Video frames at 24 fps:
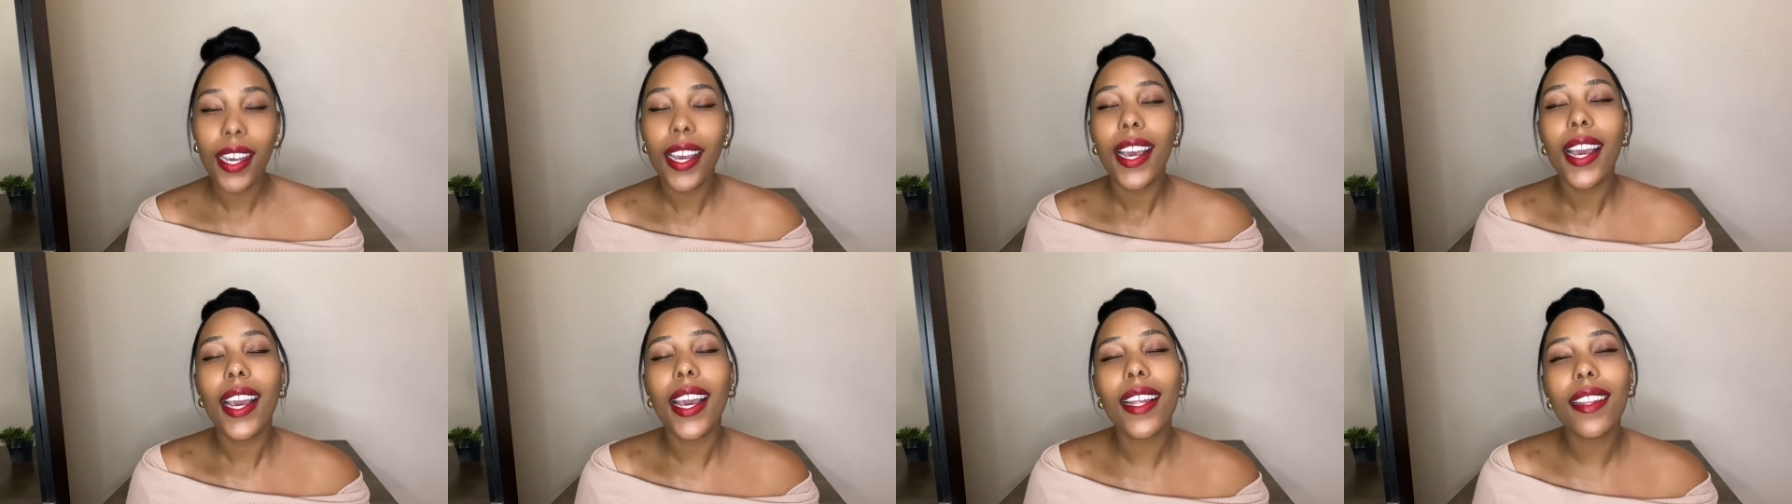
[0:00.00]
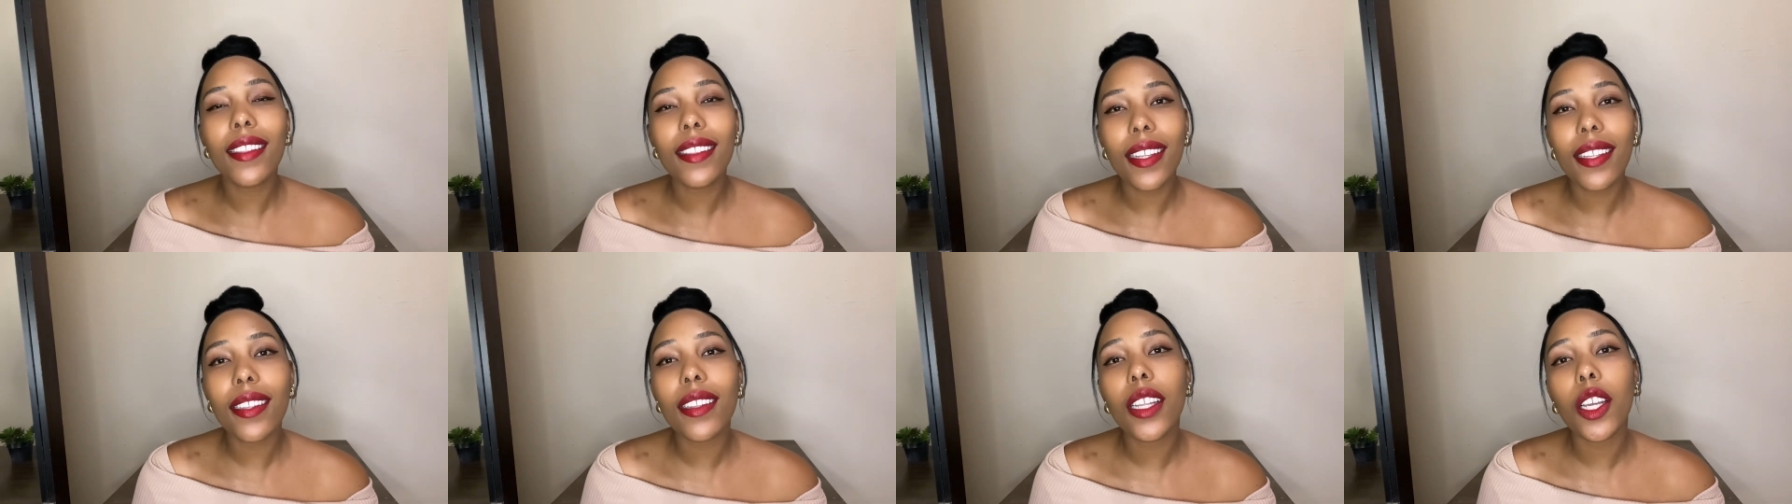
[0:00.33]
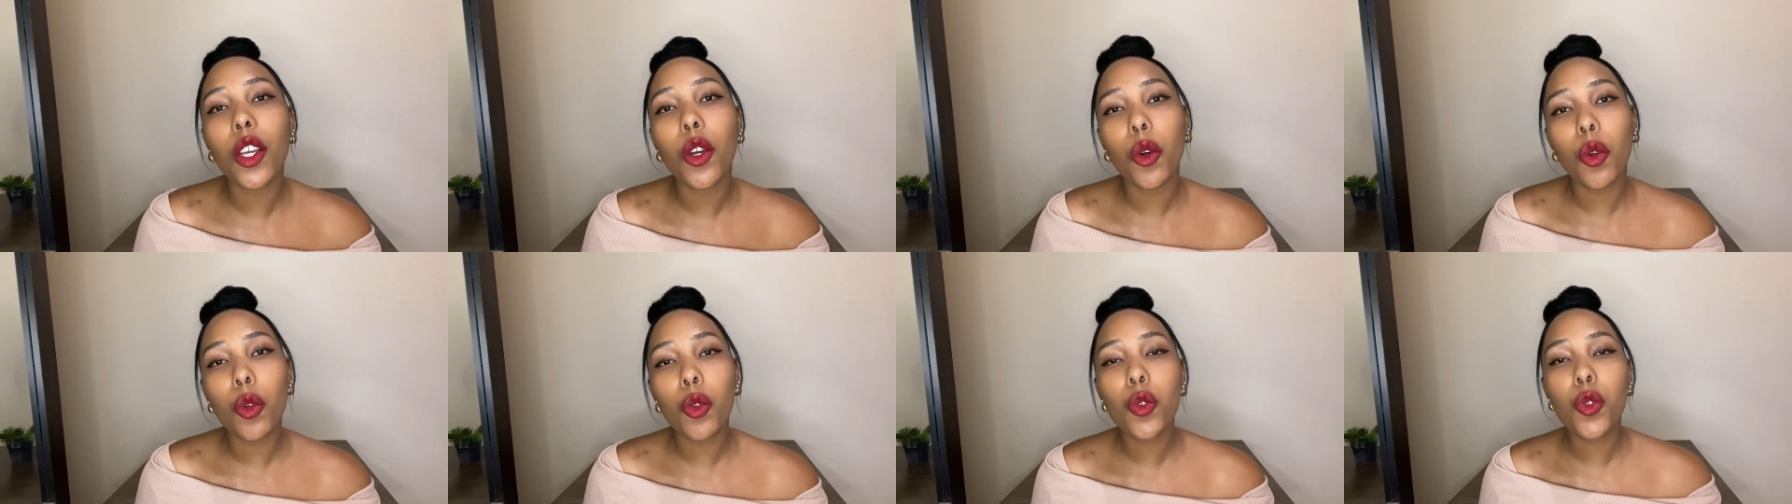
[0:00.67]
and then they
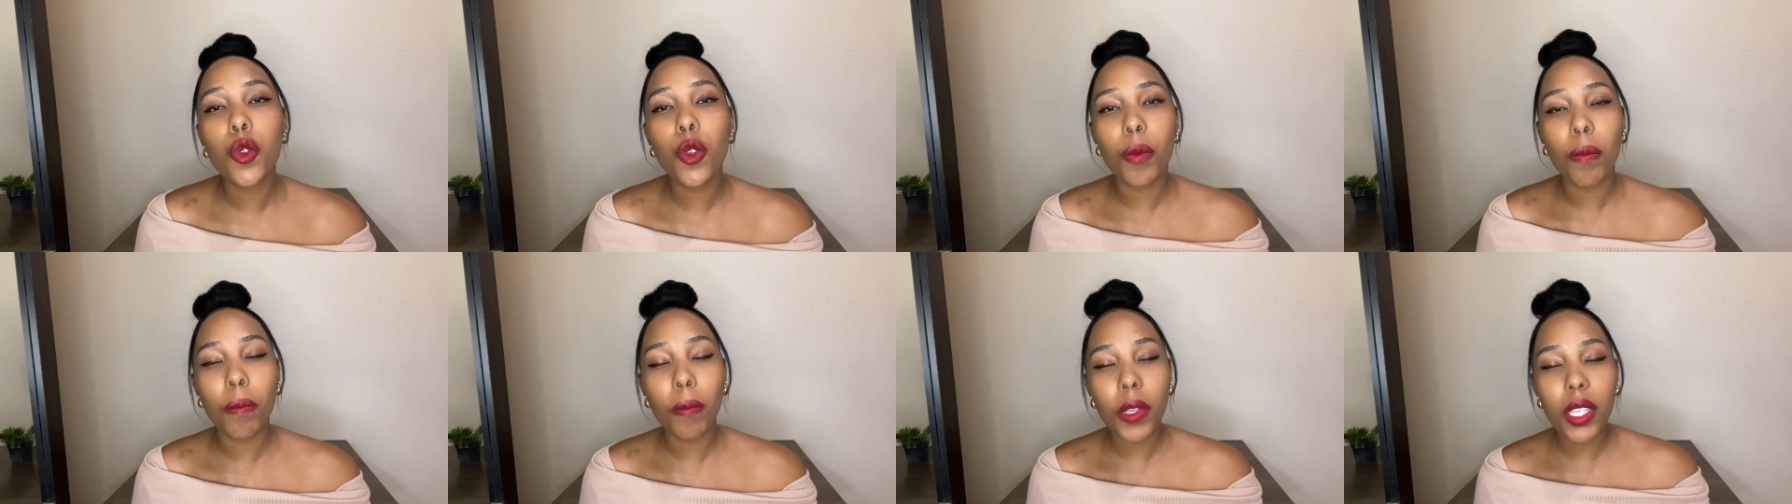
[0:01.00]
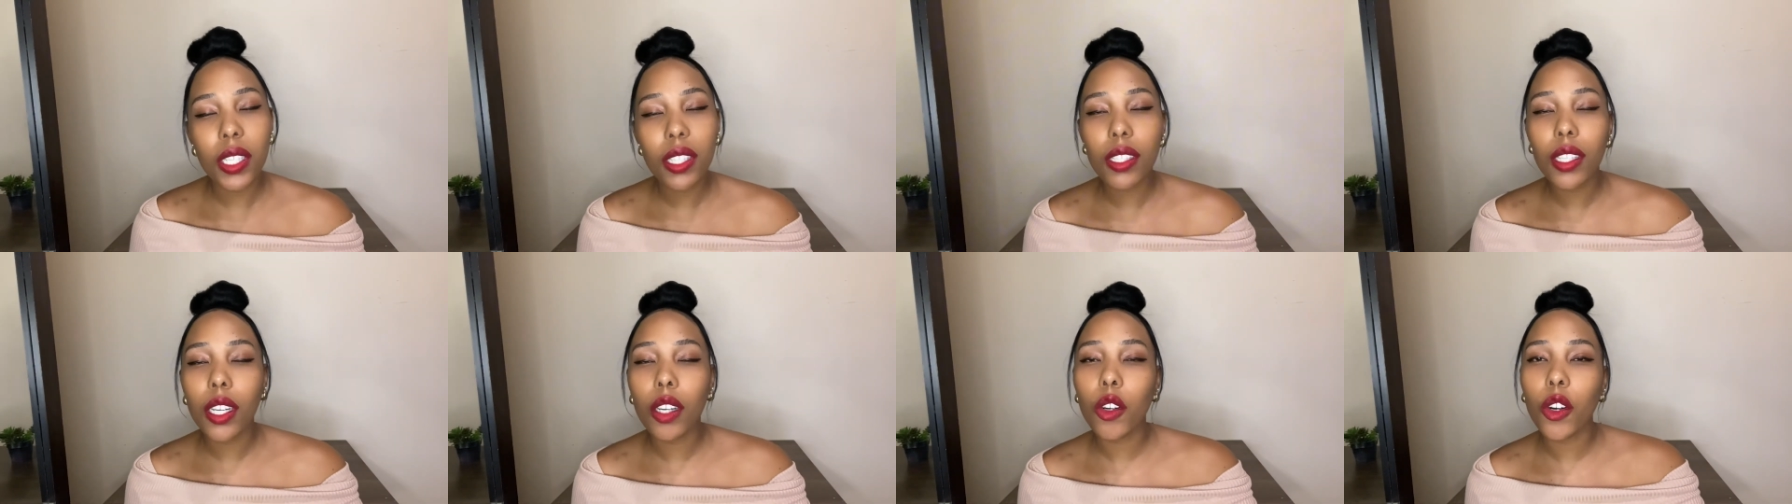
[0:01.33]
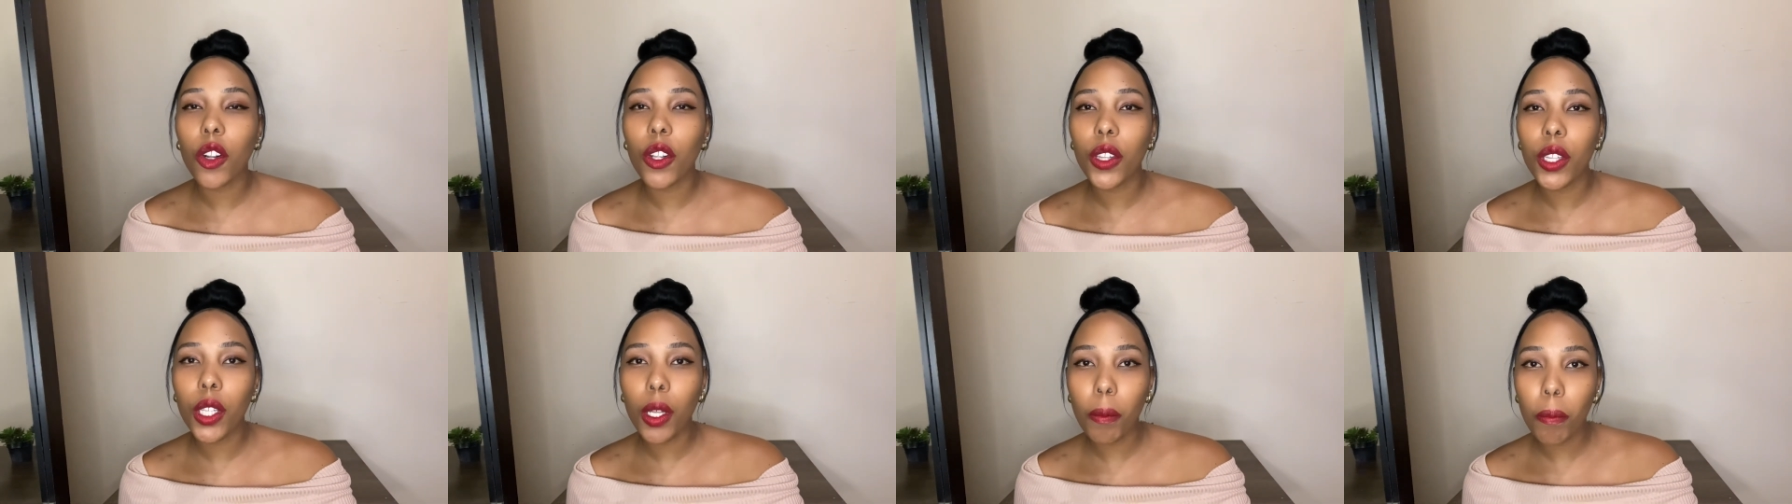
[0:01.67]
also missed out
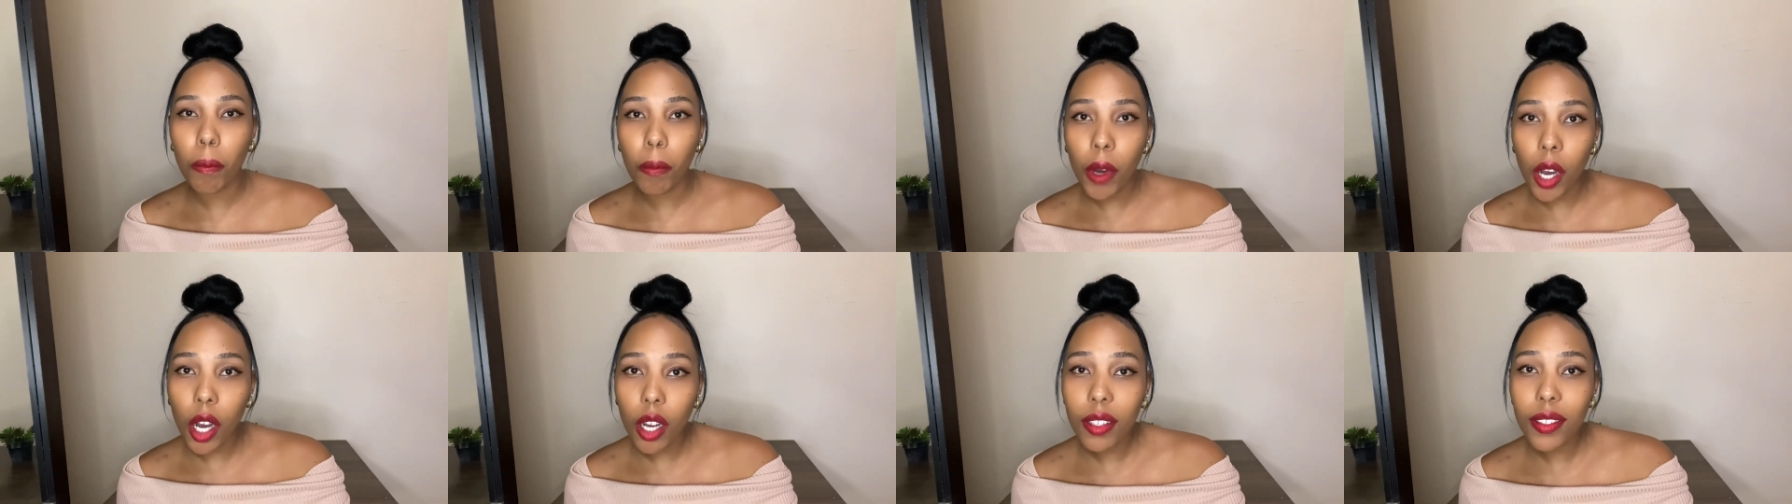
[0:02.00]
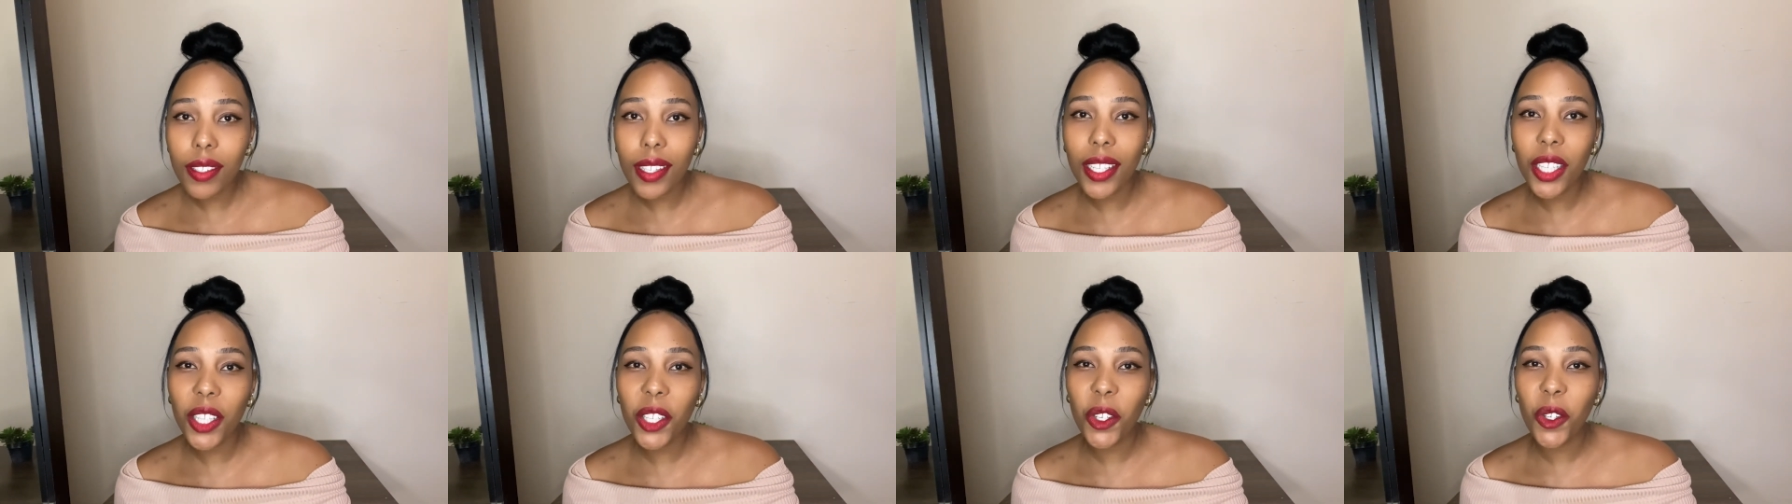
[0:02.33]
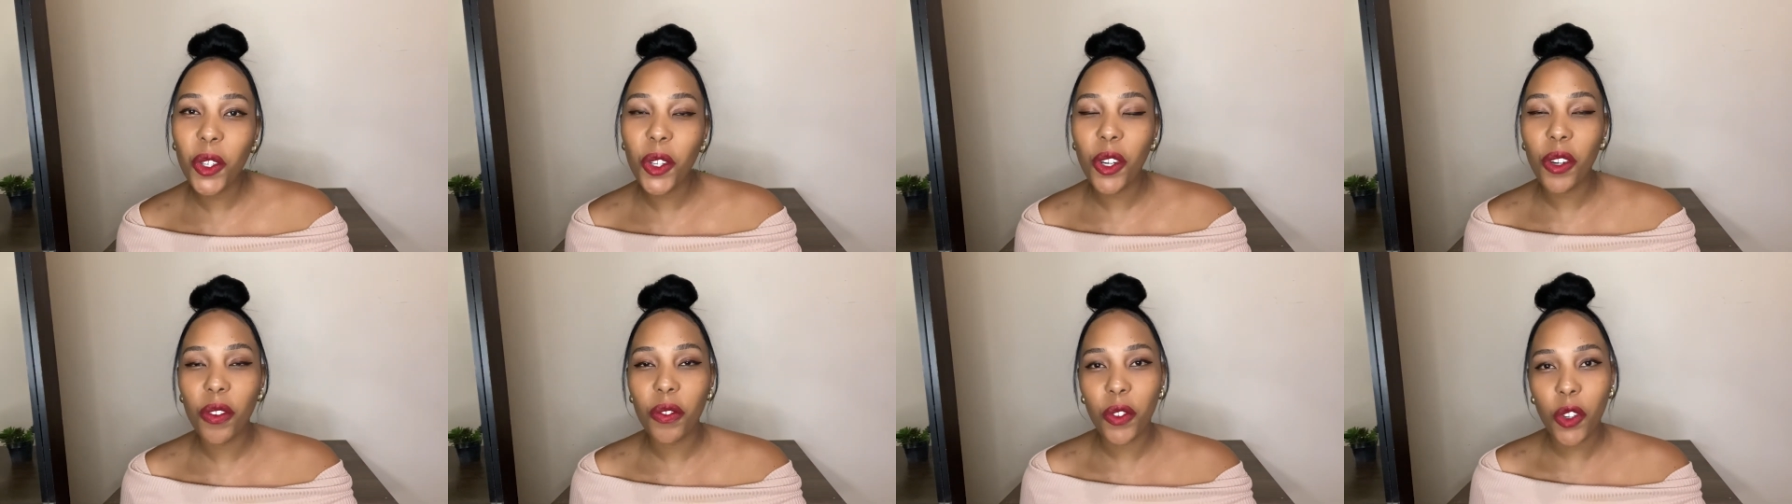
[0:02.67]
on the marks that they
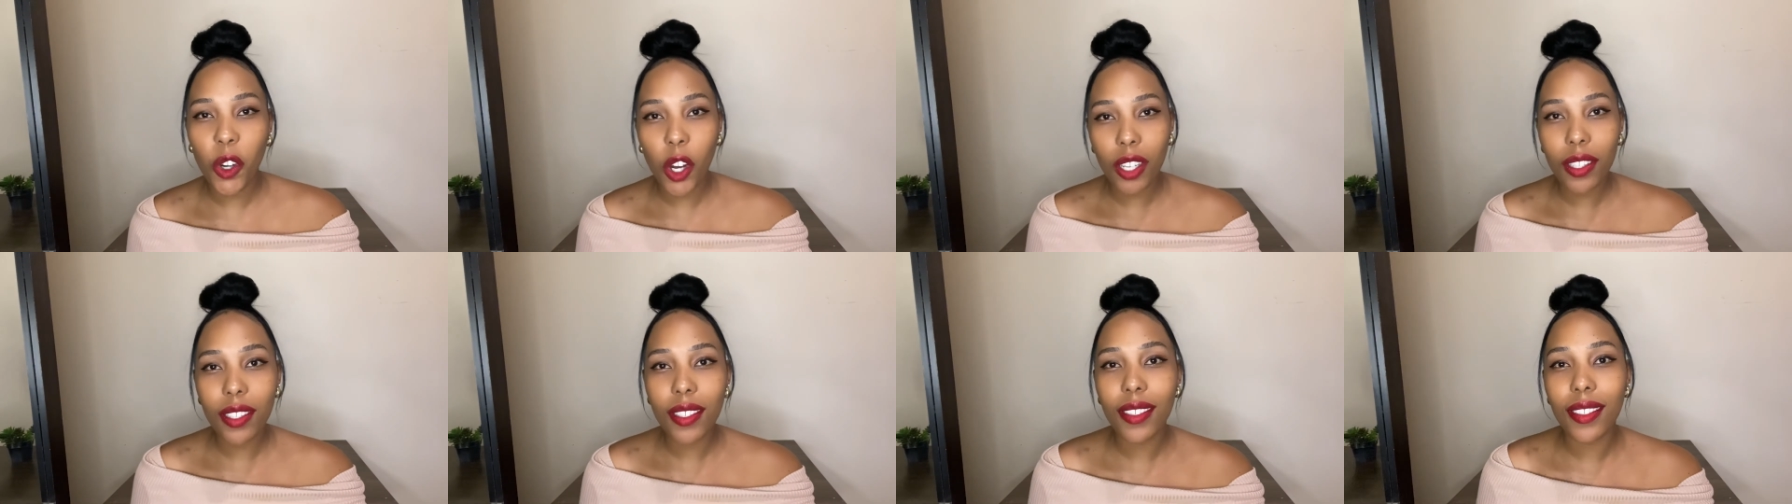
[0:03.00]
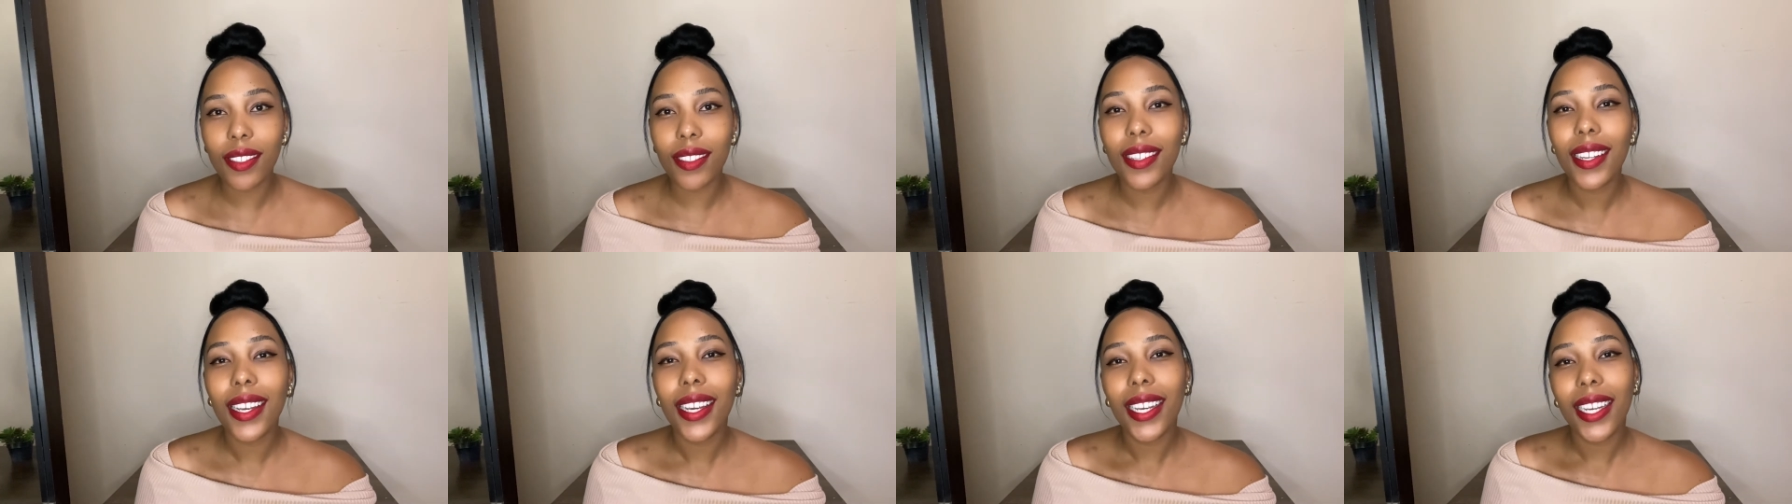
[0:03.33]
could have gotten